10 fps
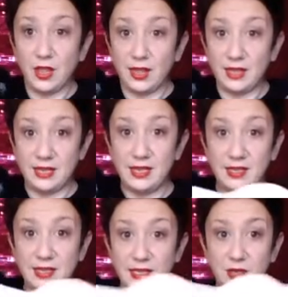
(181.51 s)
that it's
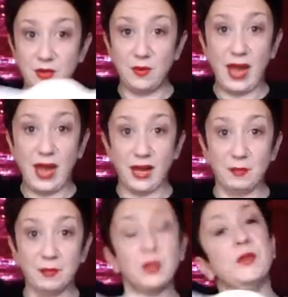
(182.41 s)
easy to hang
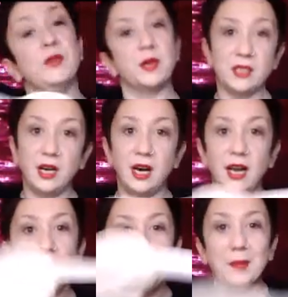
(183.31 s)
up, so if you want to tie
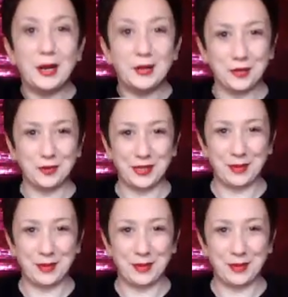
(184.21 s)
it up in your bedroom or